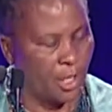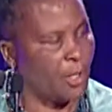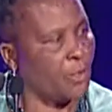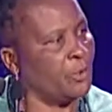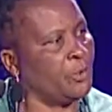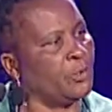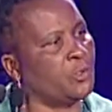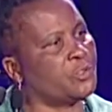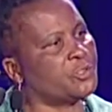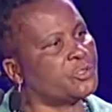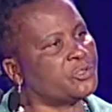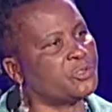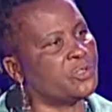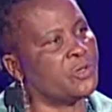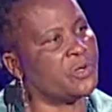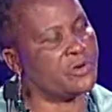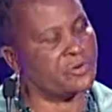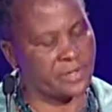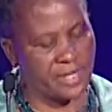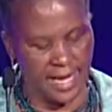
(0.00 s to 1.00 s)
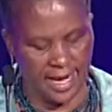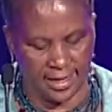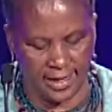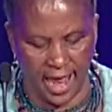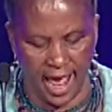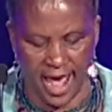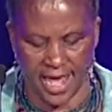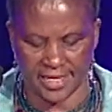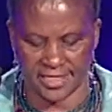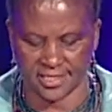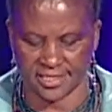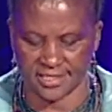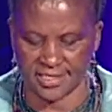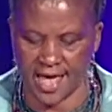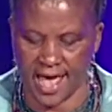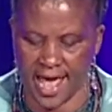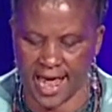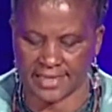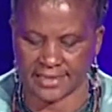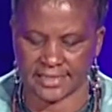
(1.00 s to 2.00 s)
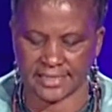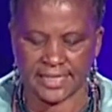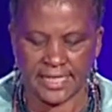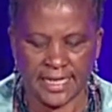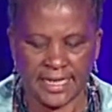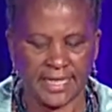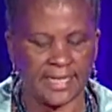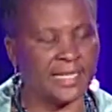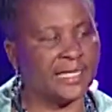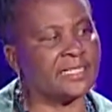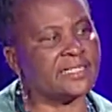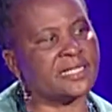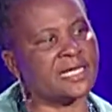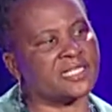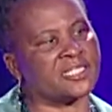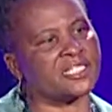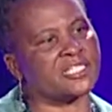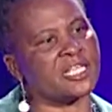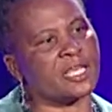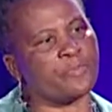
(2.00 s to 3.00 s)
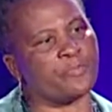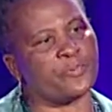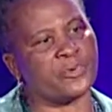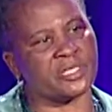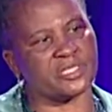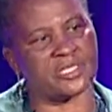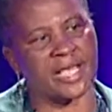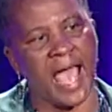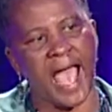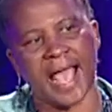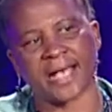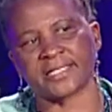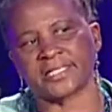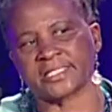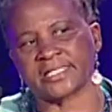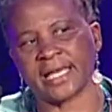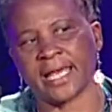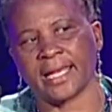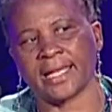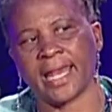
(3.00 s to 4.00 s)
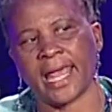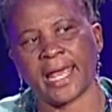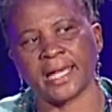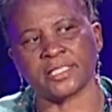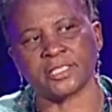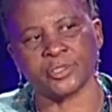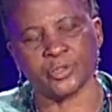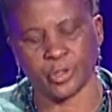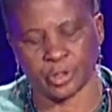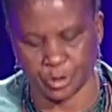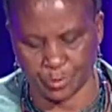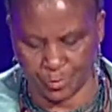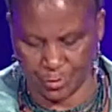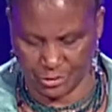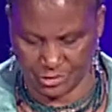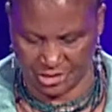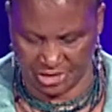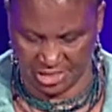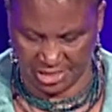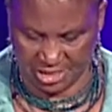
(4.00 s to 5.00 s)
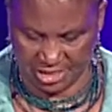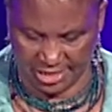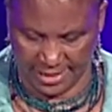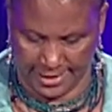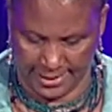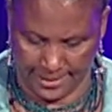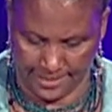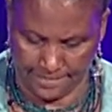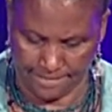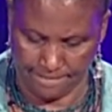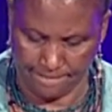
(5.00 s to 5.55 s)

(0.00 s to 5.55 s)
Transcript: you'll soon realize that leadership is action and not position.